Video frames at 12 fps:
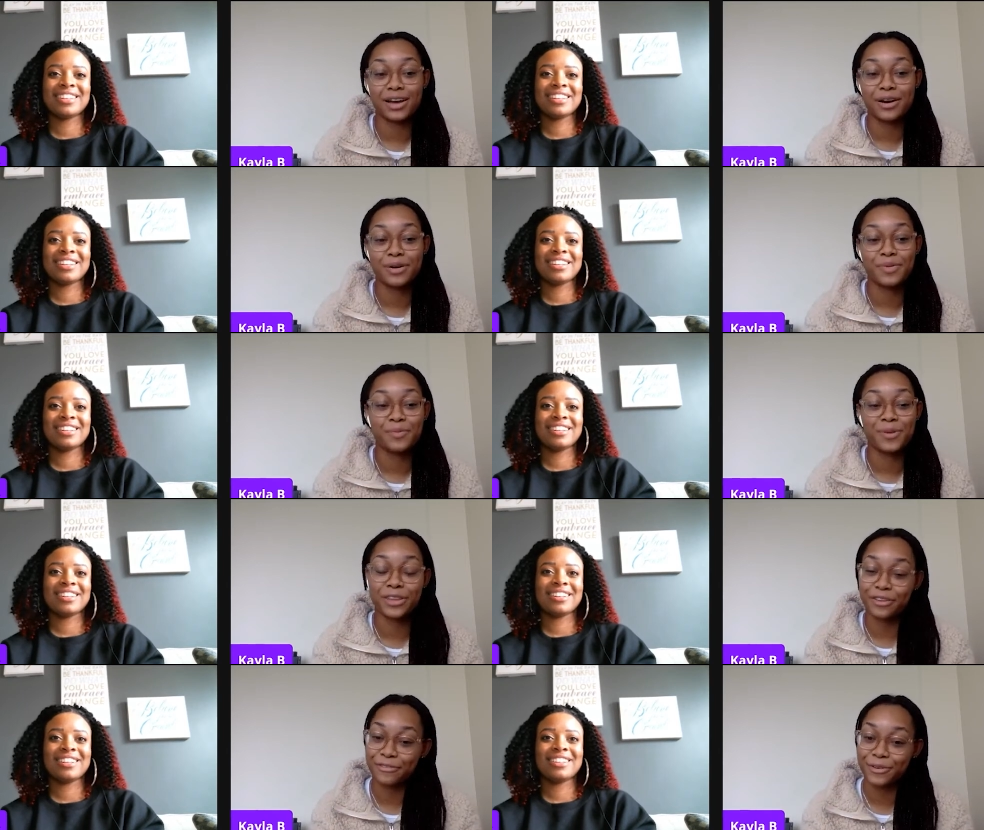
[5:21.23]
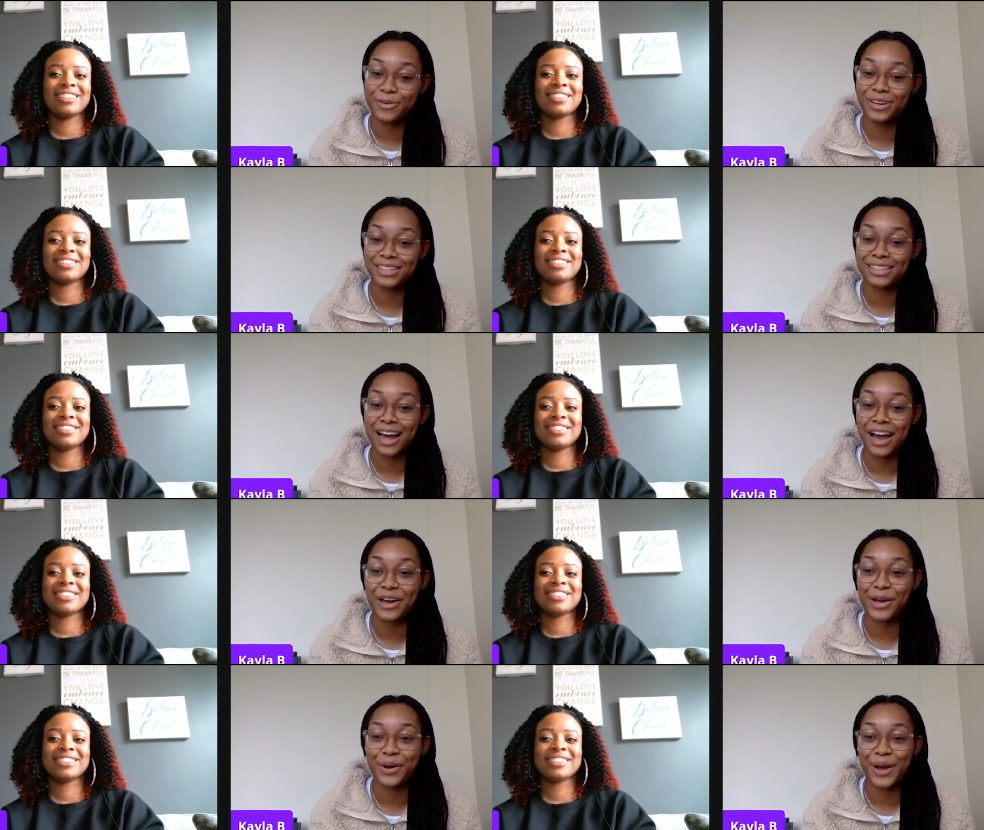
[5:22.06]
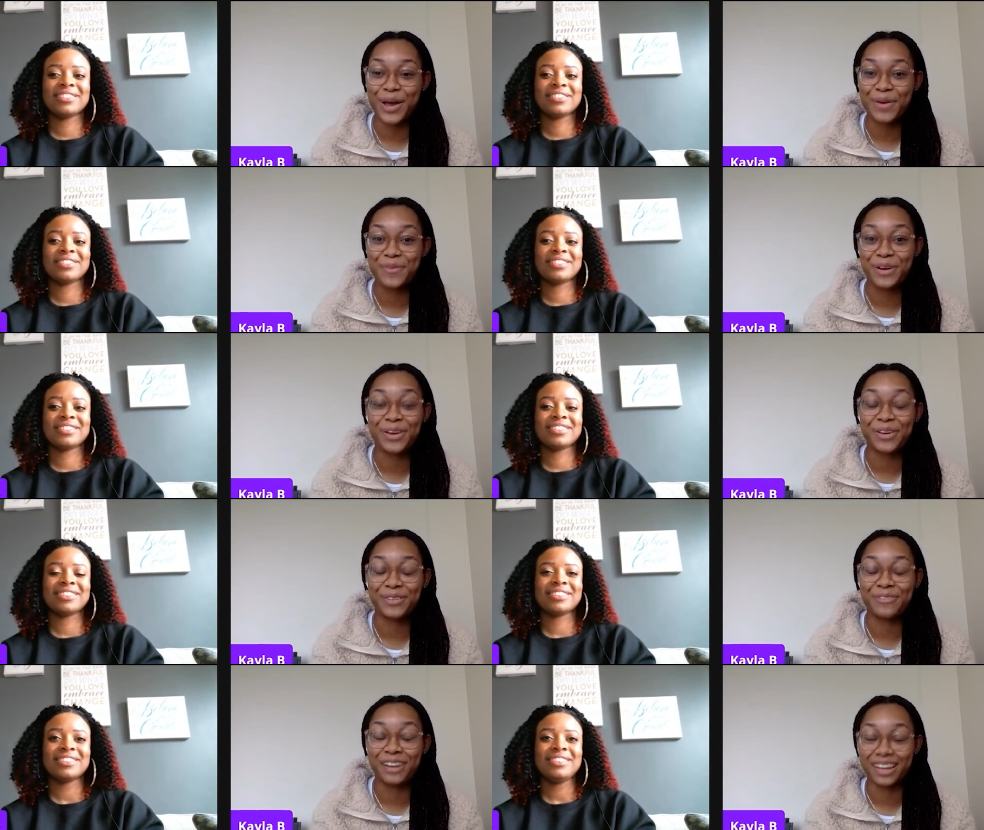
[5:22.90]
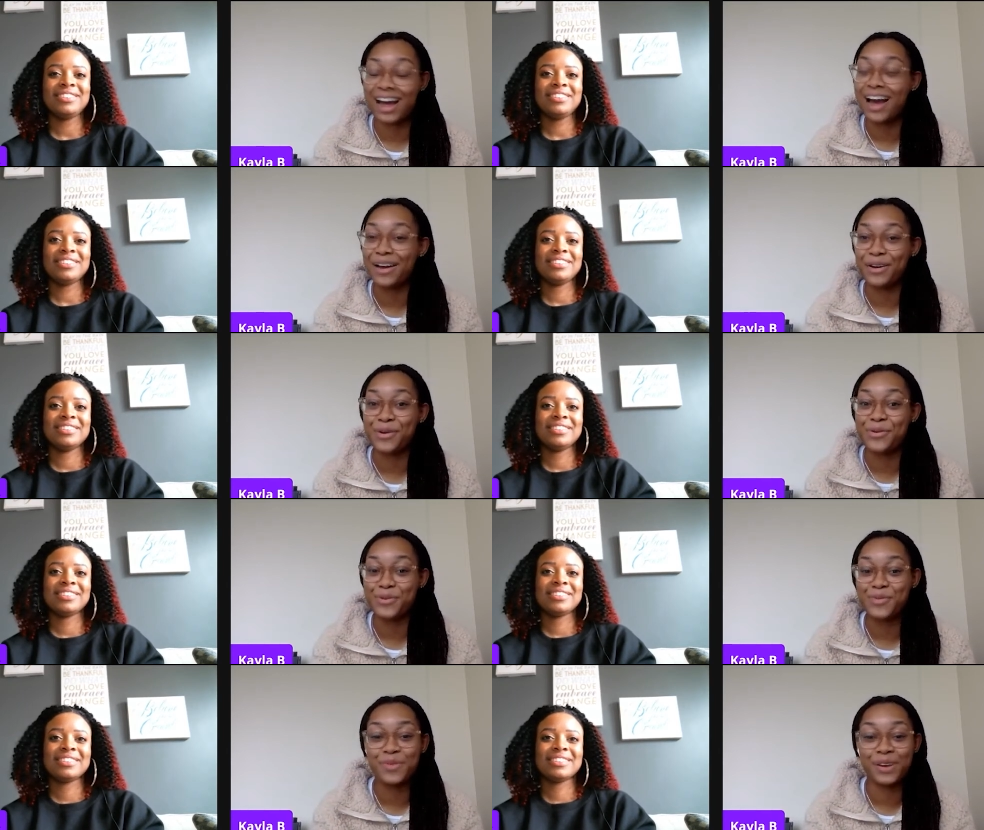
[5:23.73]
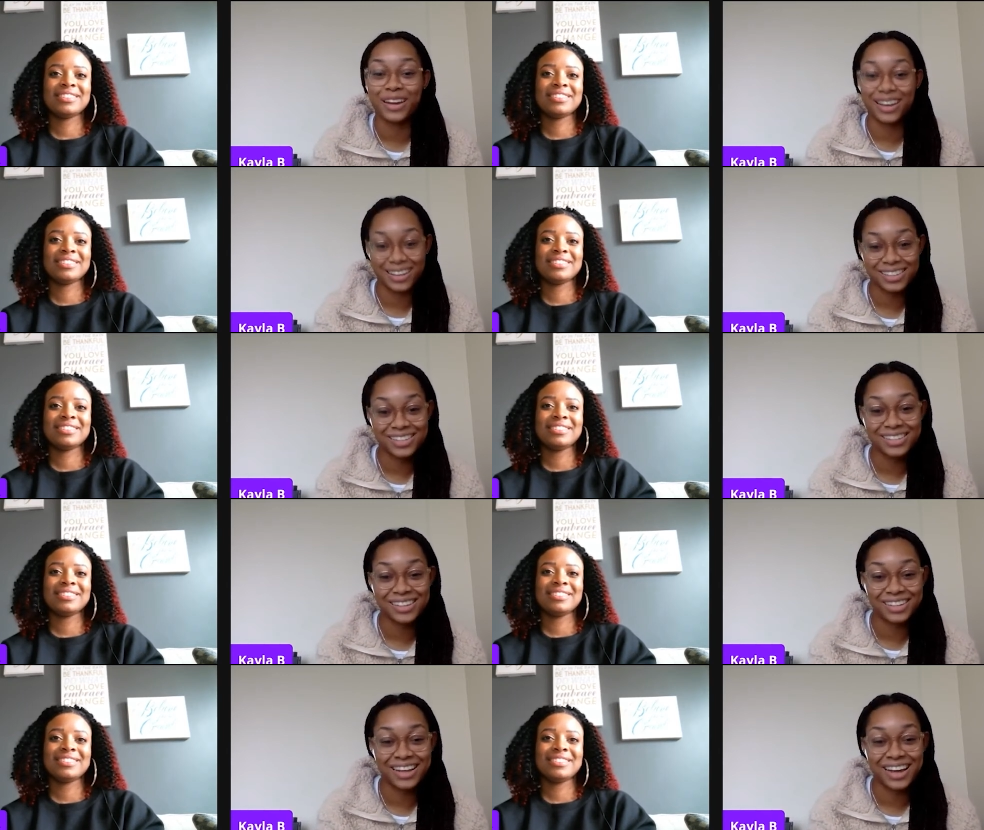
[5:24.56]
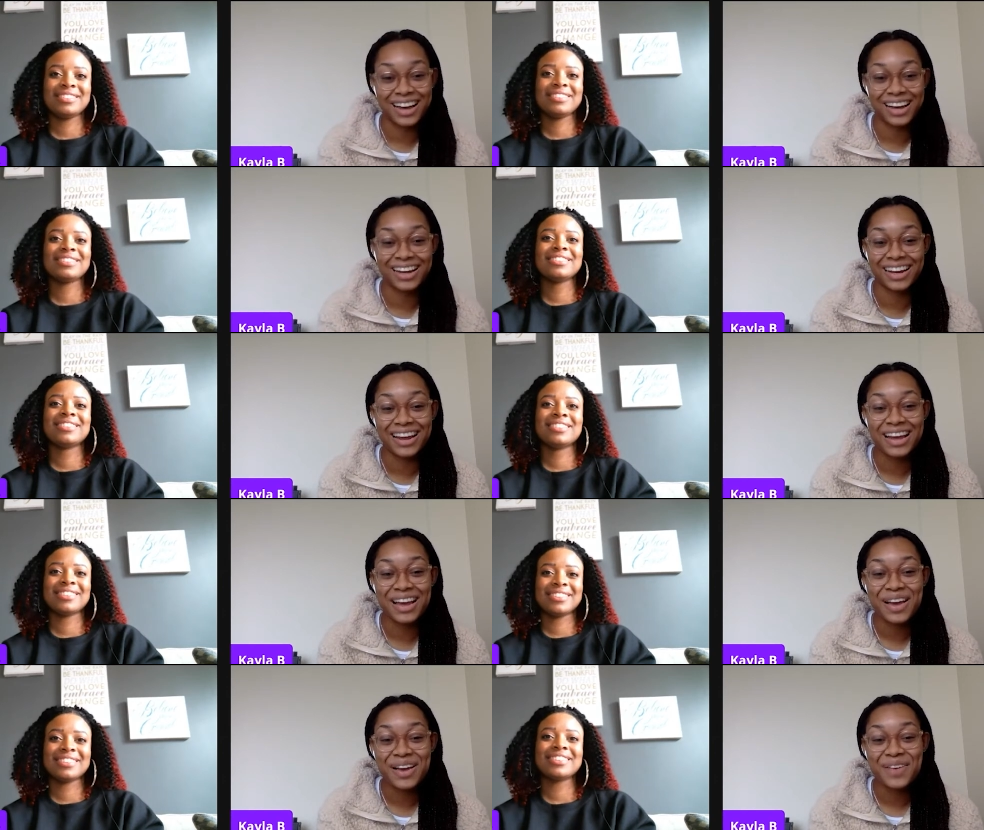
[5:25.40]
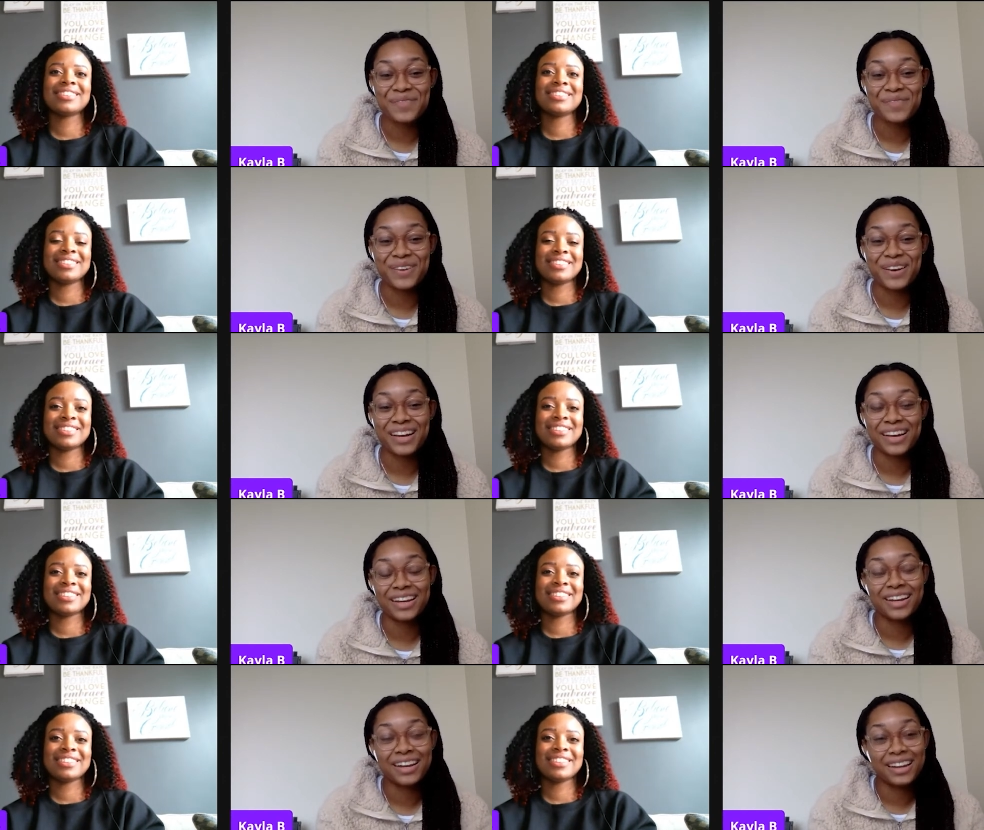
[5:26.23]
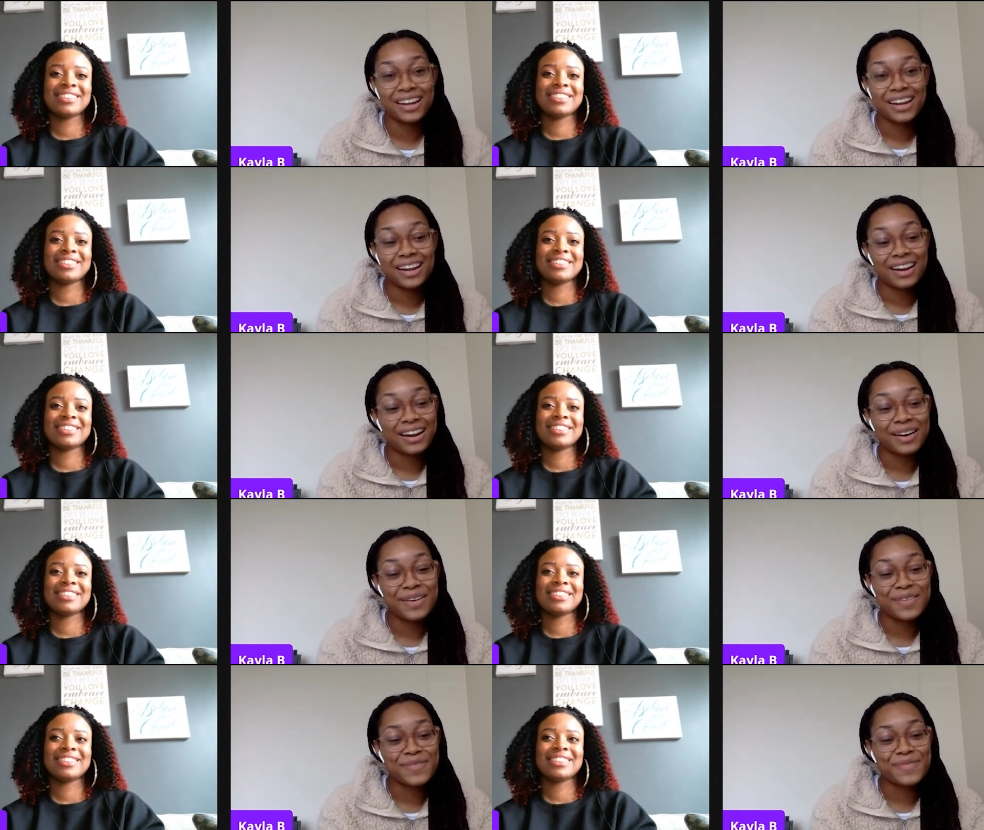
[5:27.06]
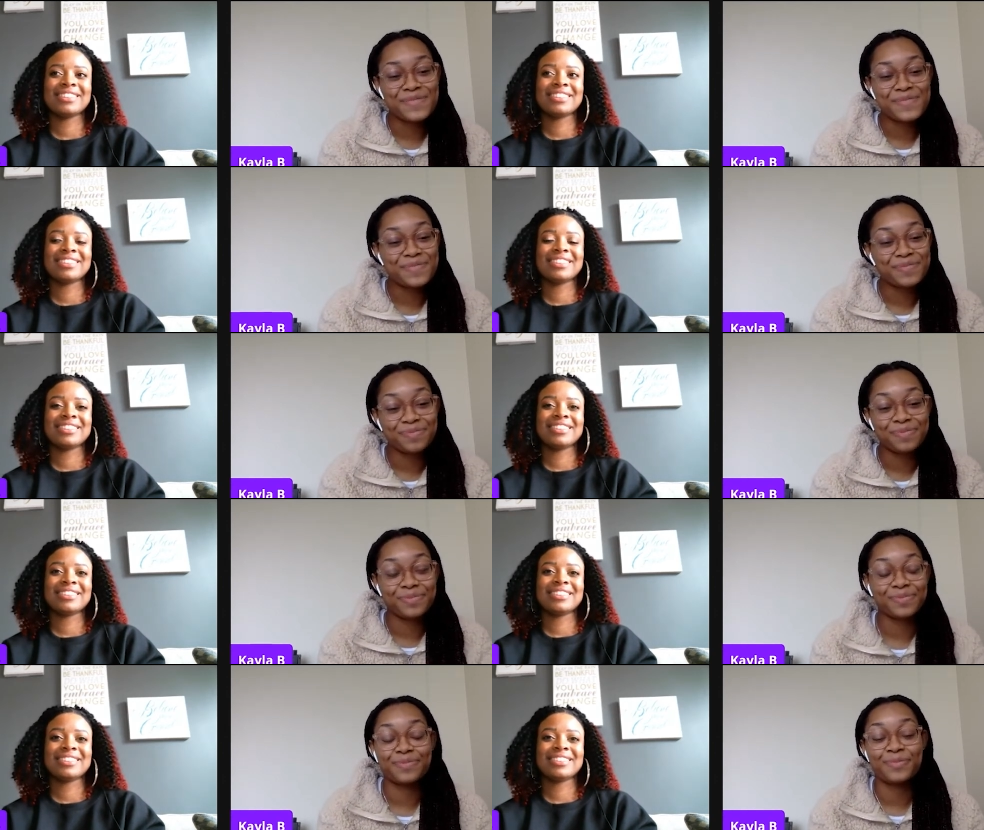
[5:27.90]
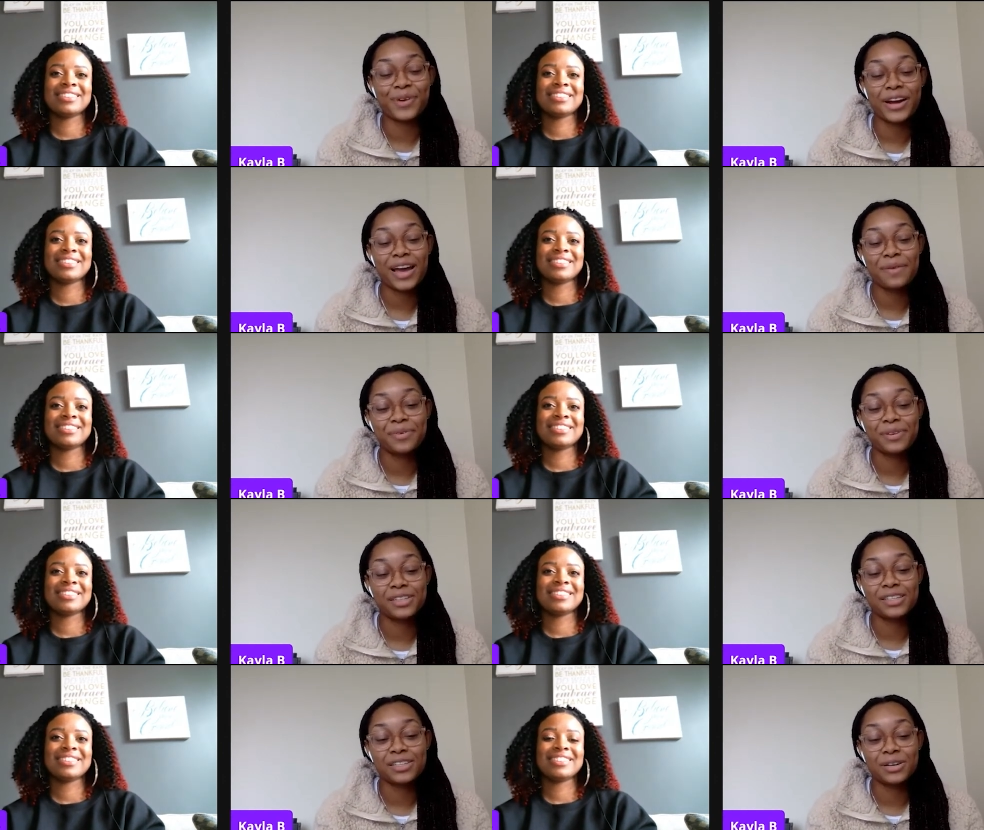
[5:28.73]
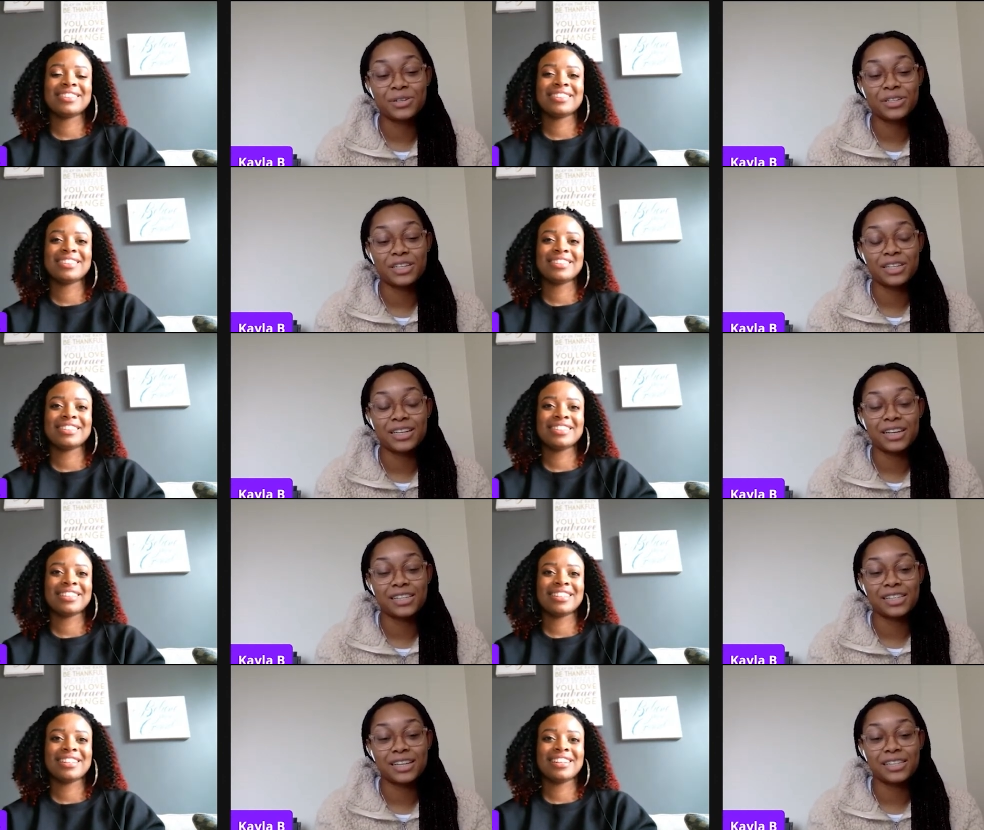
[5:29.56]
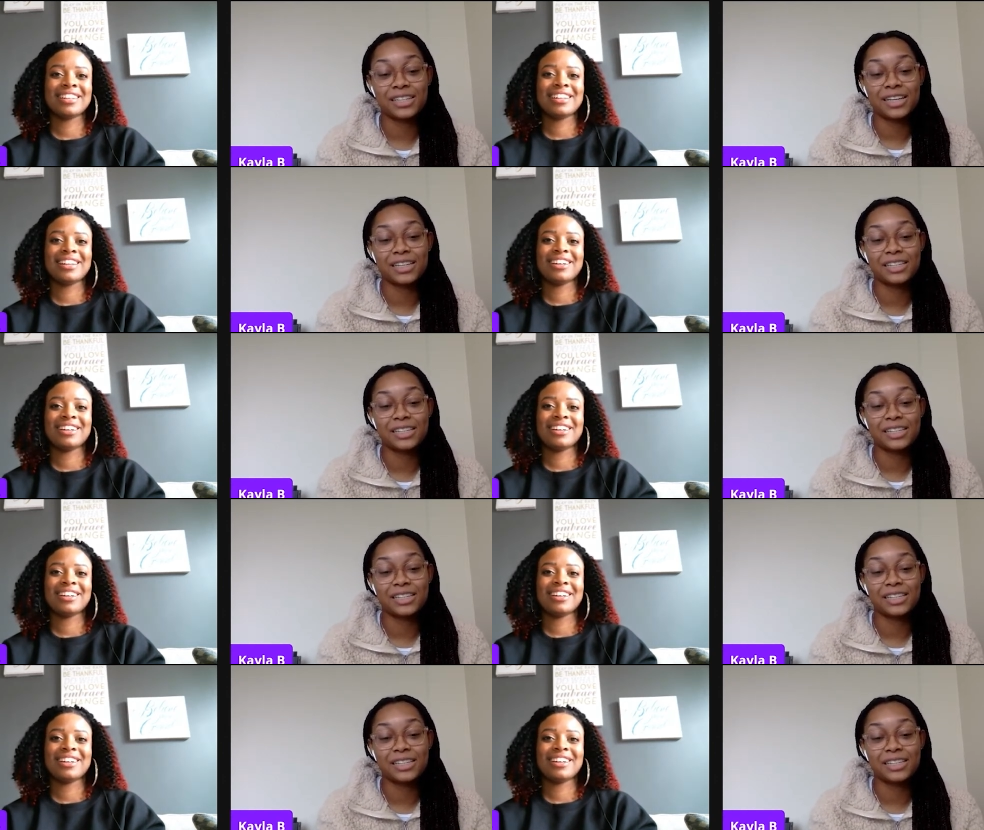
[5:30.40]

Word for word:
Speaker 1: Uh, when the food is not great, we're relying on Uber Eats a lot, but um, we're able to socially distance